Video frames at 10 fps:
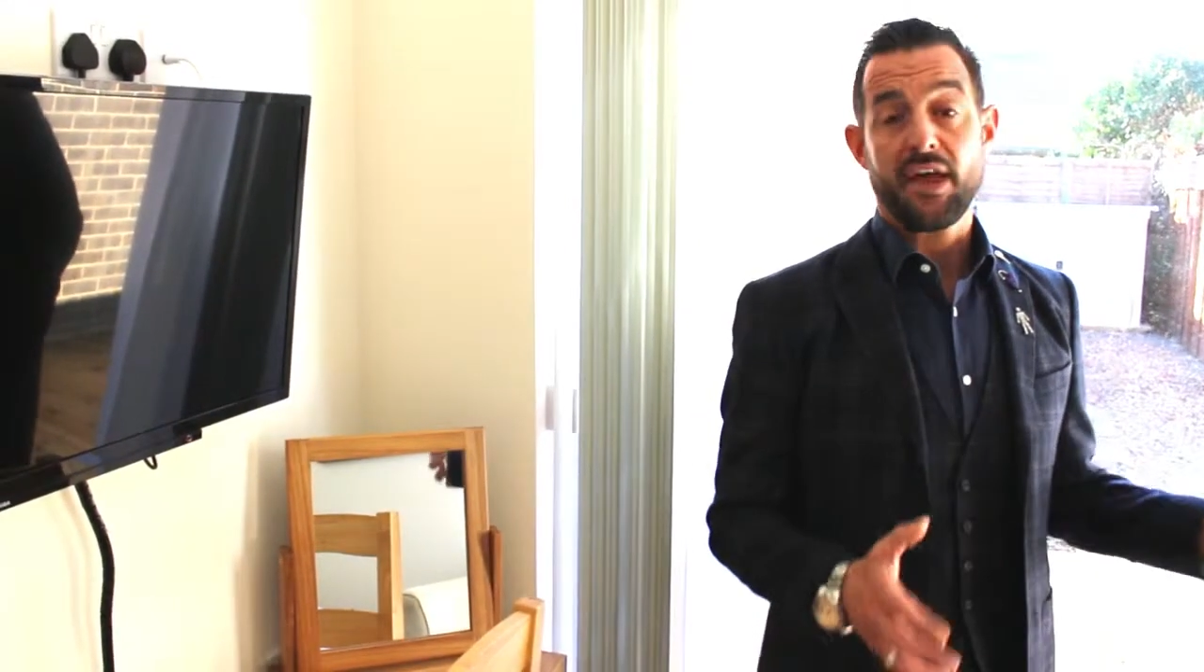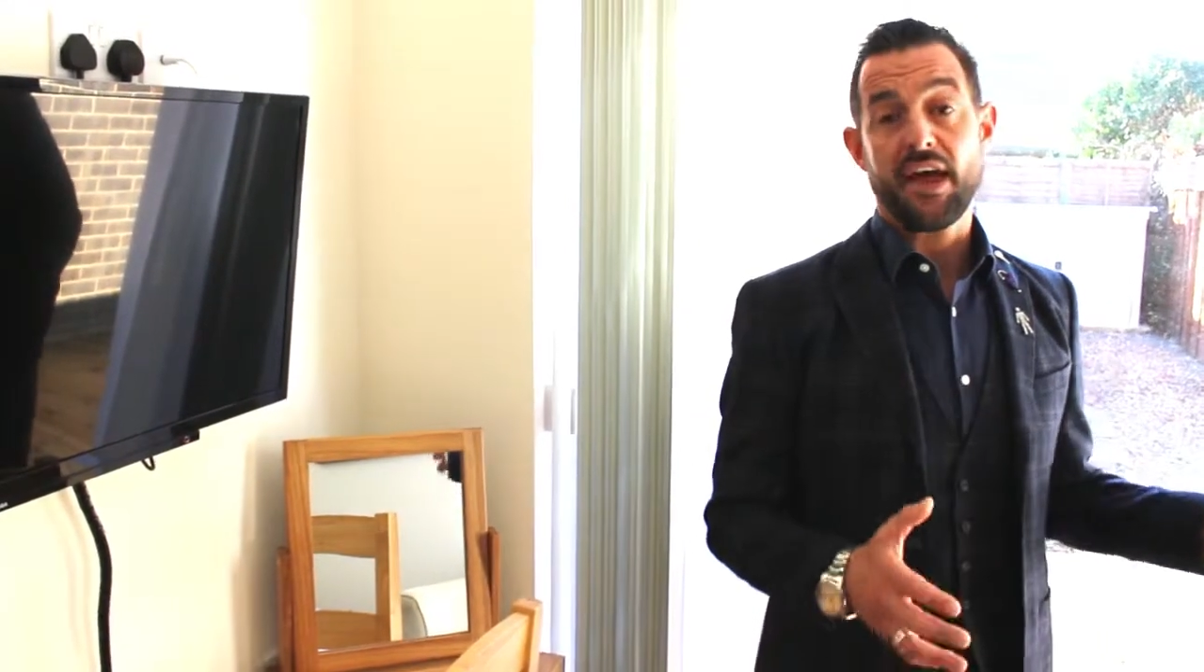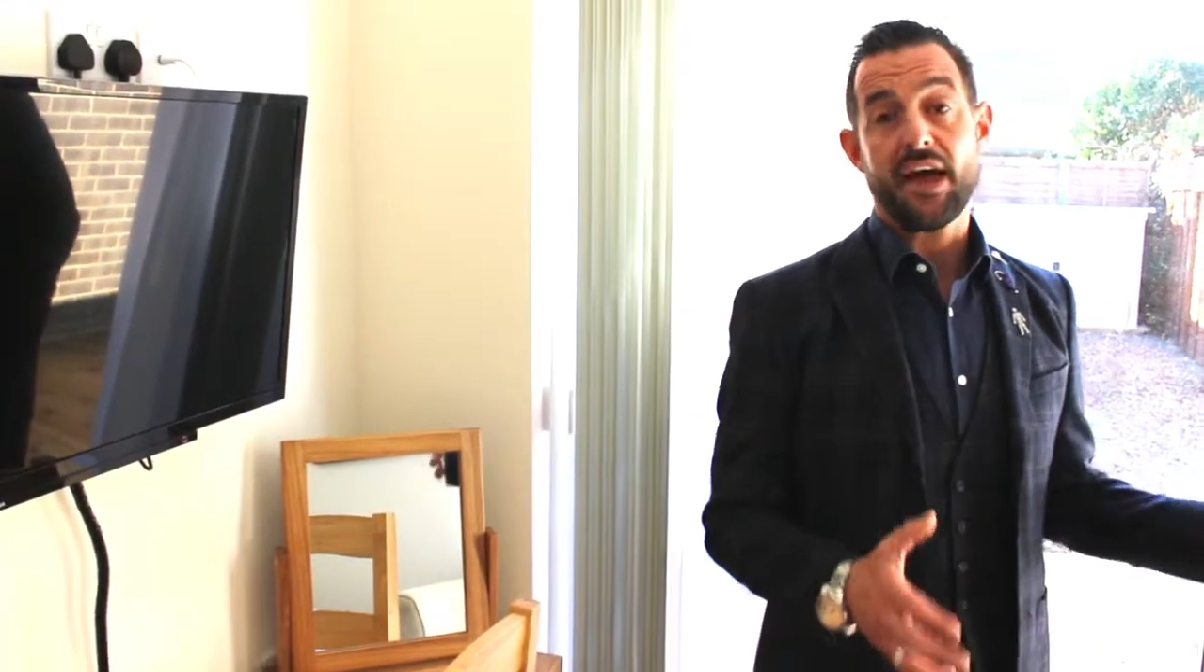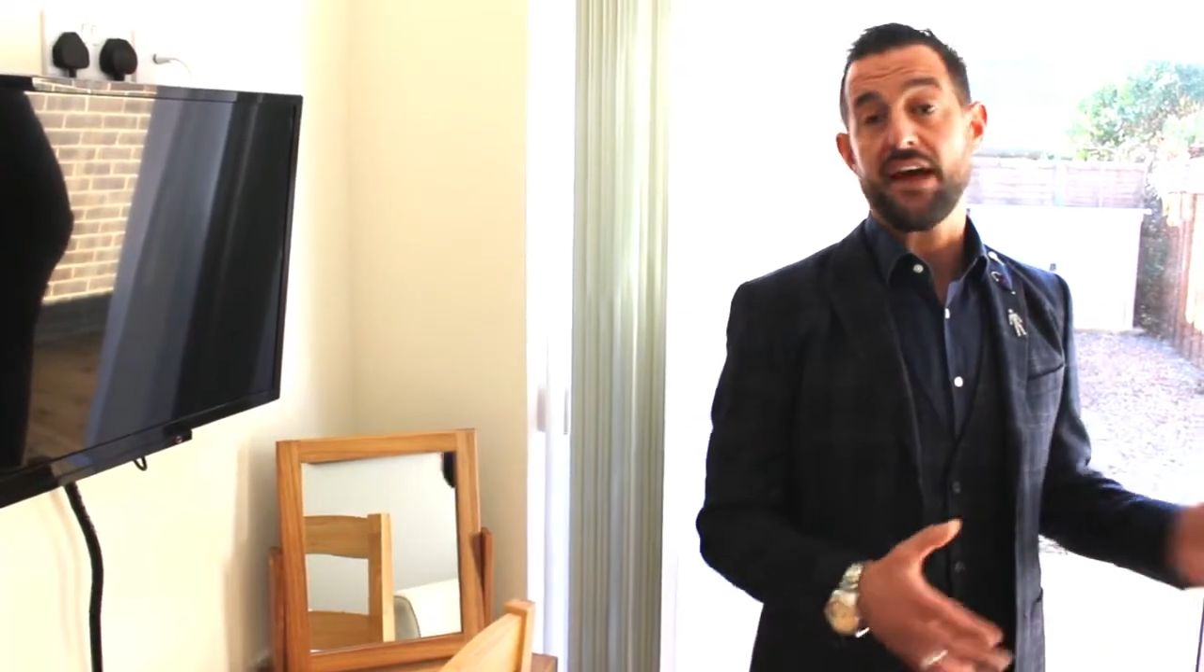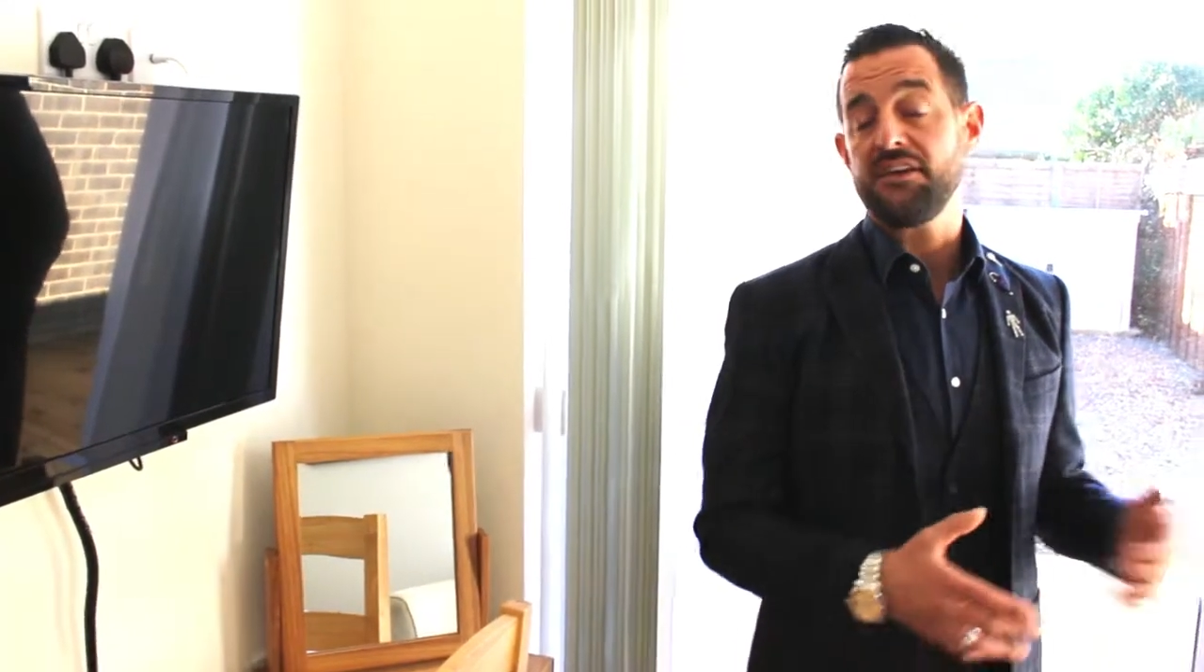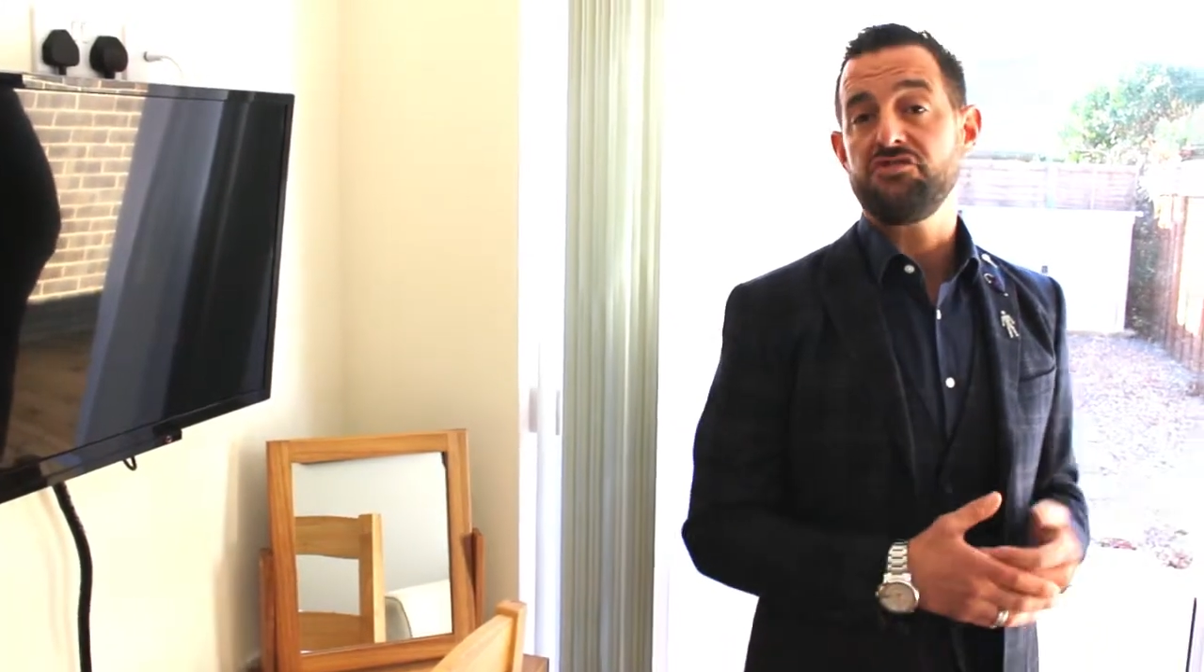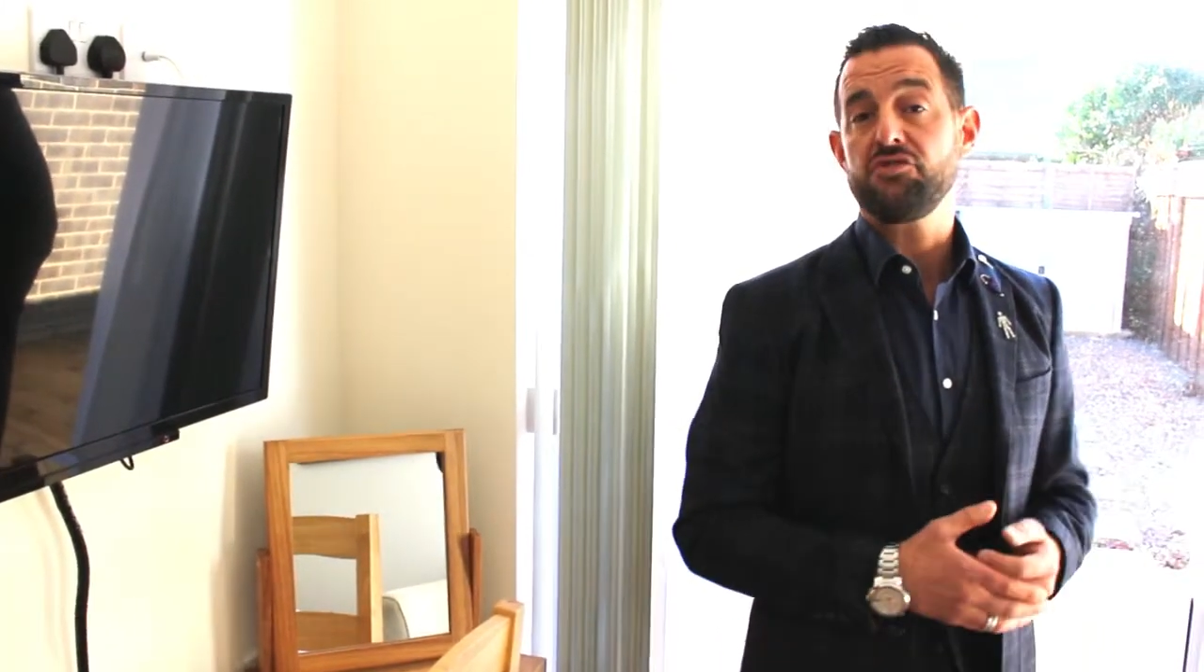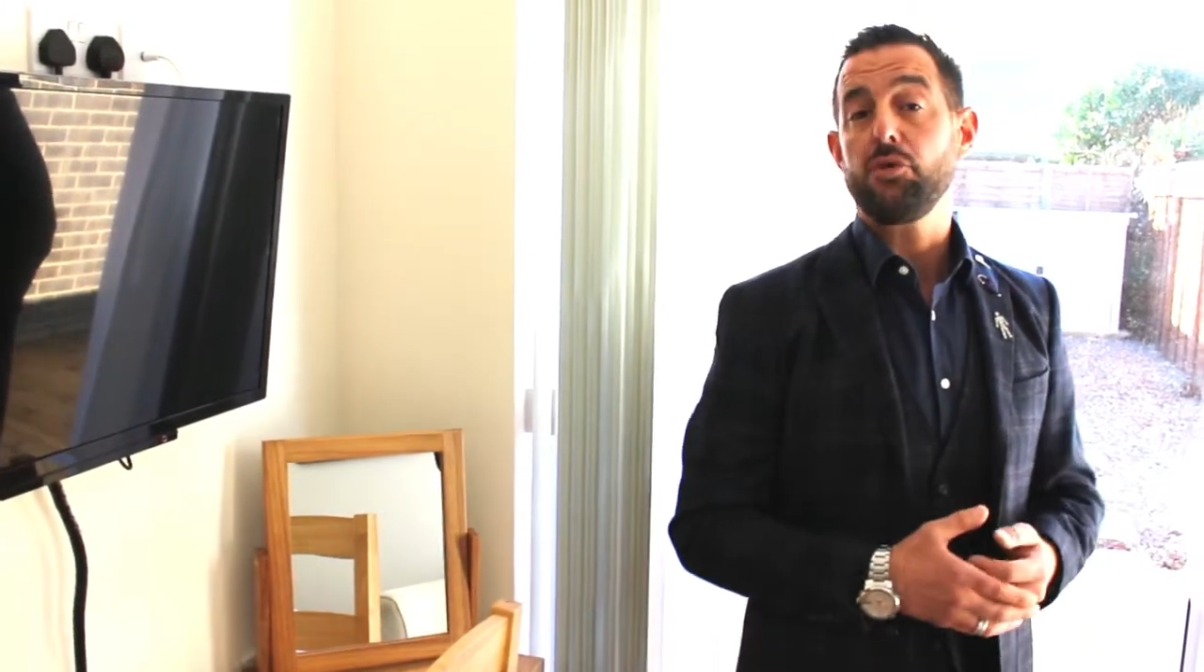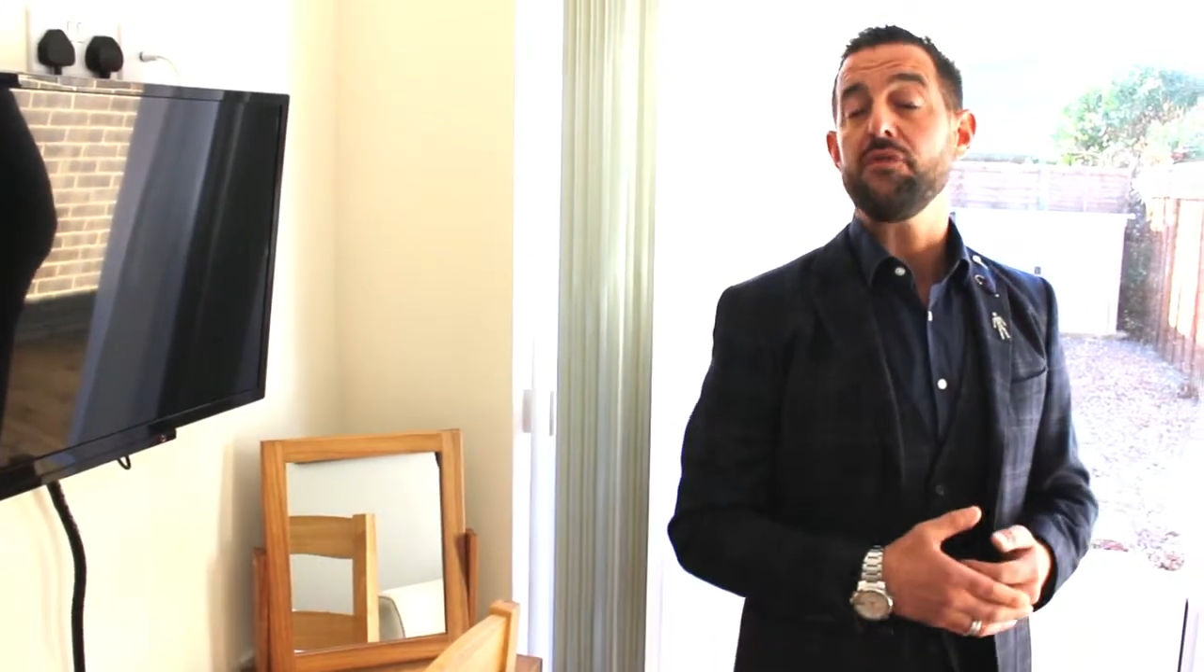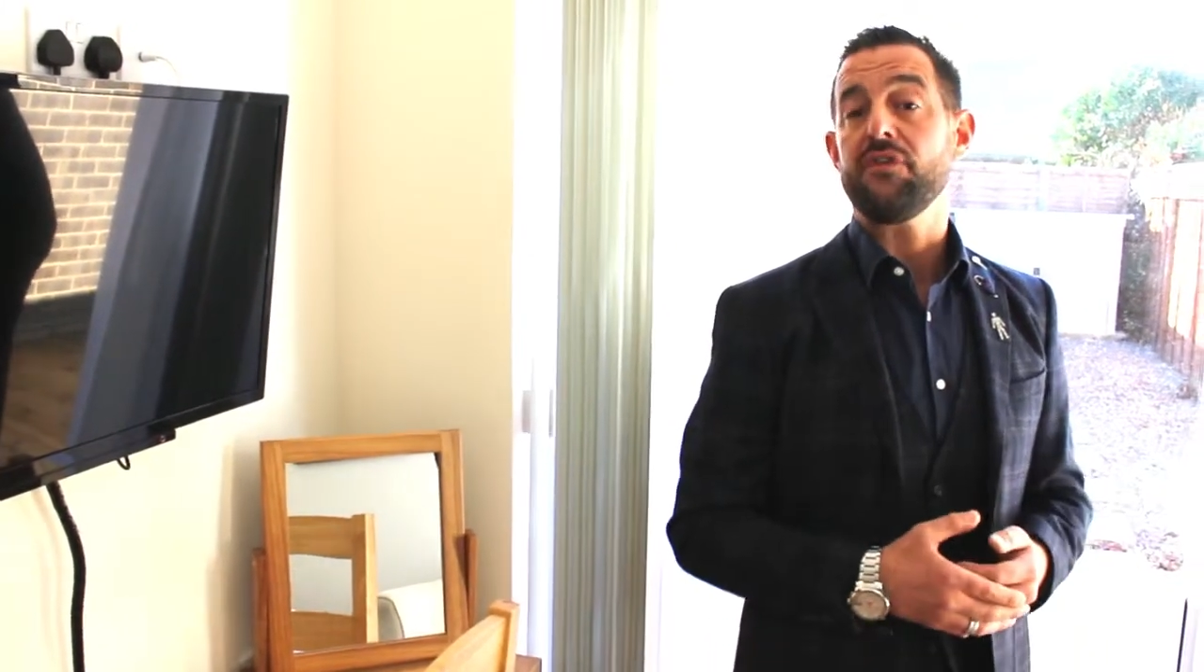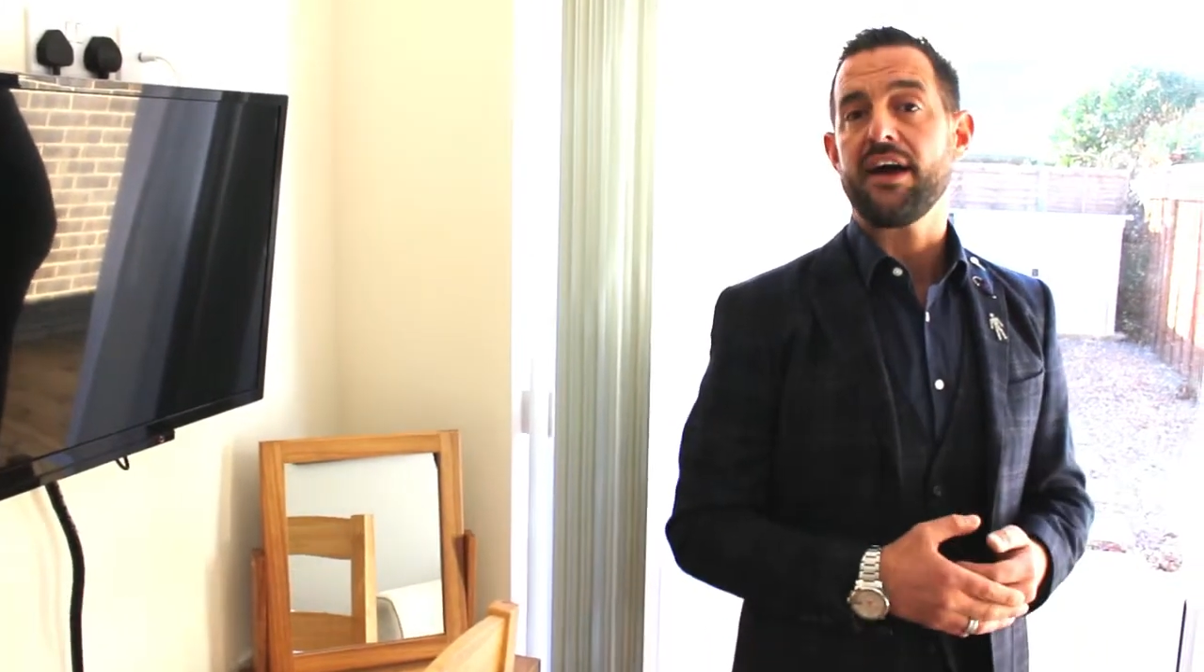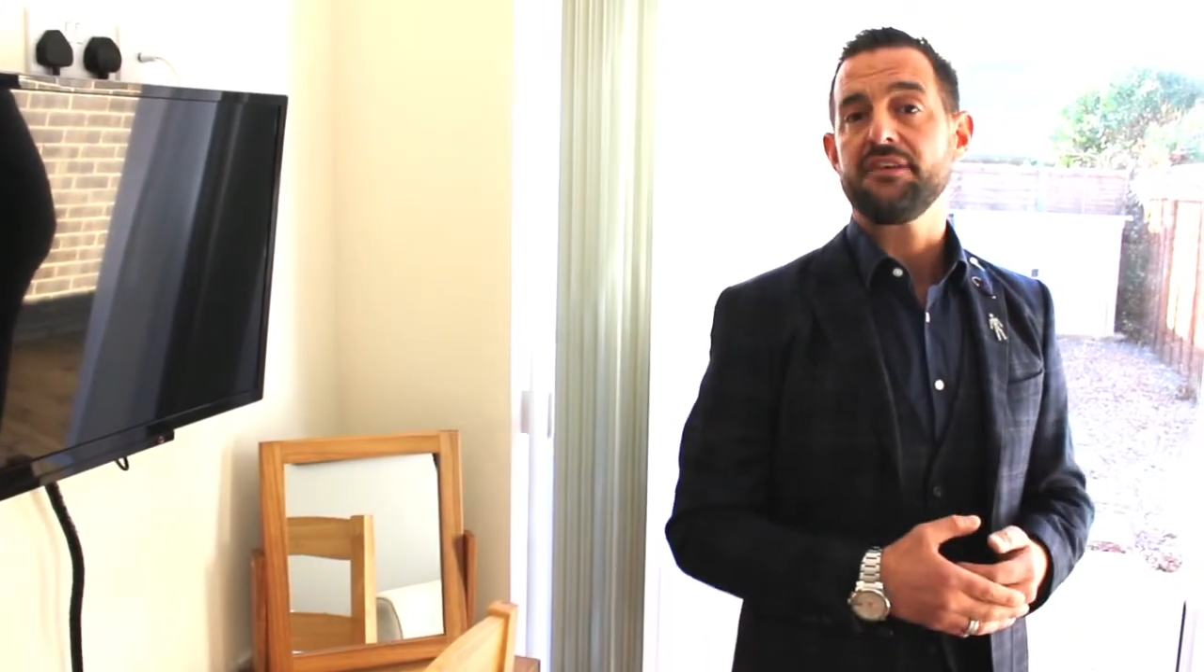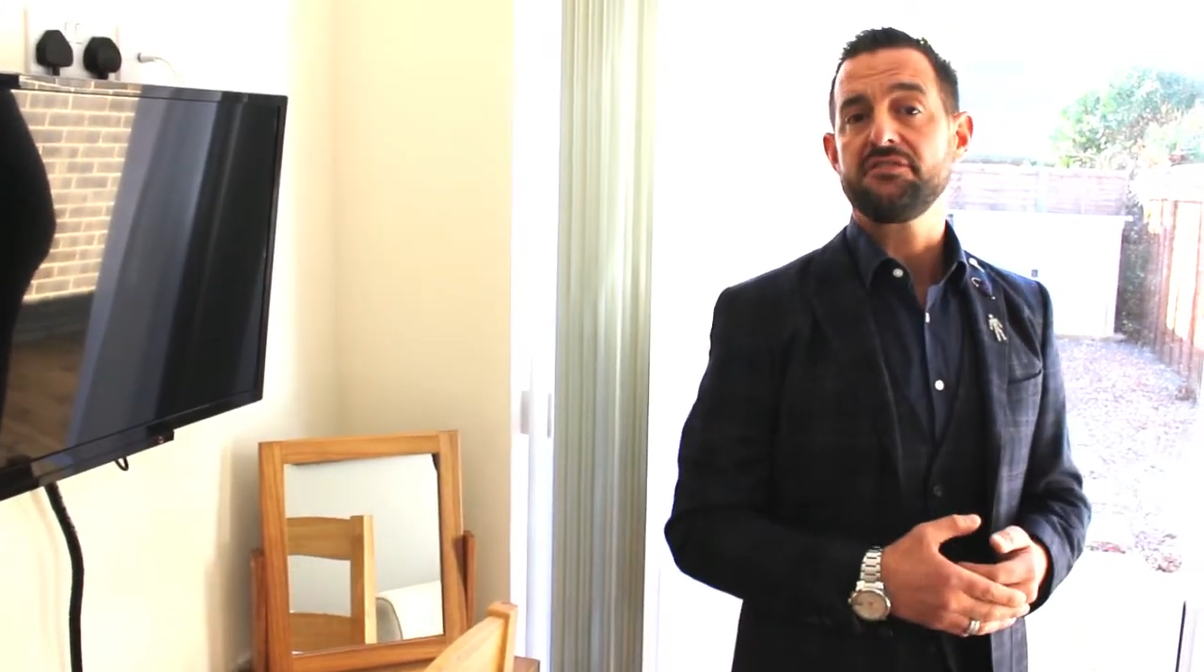and enjoy that.